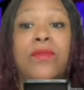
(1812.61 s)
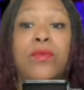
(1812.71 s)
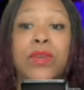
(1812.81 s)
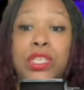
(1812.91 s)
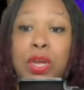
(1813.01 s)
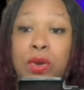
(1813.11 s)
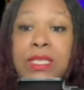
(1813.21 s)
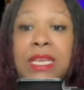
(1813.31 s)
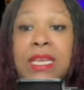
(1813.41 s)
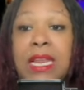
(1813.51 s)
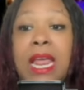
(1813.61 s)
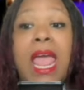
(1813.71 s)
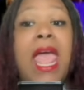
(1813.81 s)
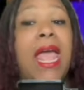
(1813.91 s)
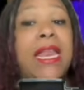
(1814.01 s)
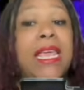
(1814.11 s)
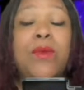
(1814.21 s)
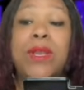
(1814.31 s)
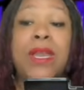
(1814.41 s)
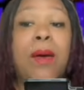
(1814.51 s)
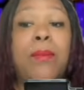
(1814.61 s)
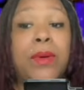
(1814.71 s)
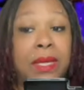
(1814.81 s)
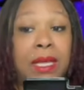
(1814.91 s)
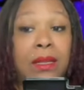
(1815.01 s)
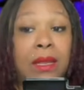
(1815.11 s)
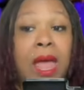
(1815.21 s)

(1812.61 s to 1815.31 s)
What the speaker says: of the return ticket and he would not book it.